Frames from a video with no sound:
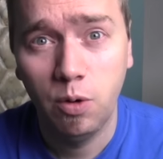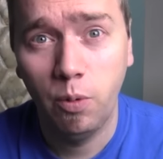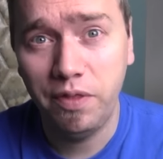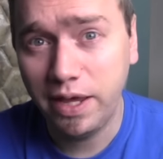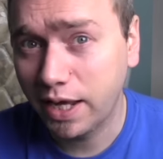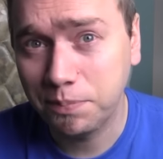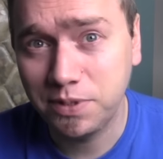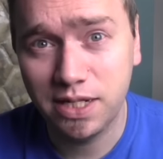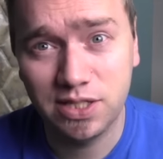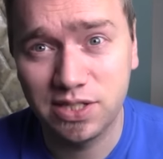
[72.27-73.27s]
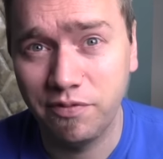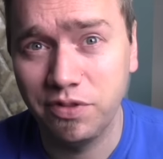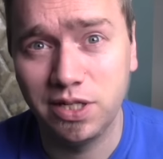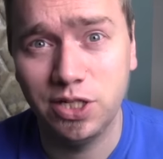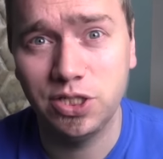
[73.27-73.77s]
When they got updated to
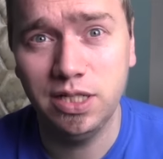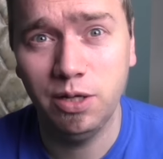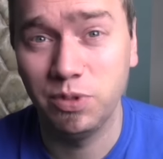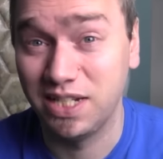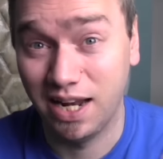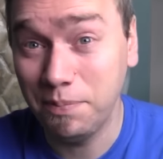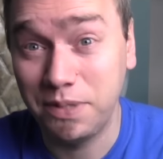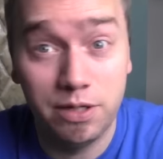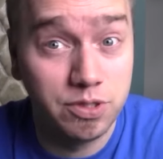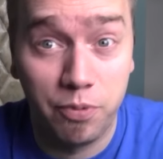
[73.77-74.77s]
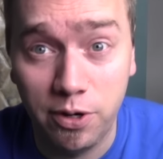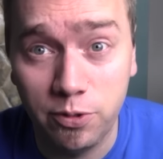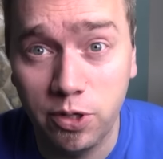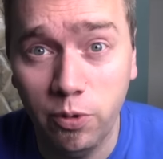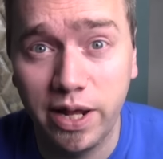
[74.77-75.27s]
7th edition, it wasn't an update, it was a brand new
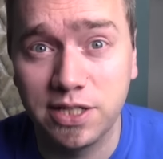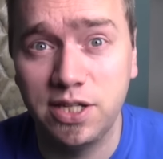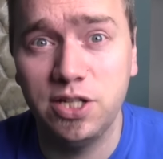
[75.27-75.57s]
codex.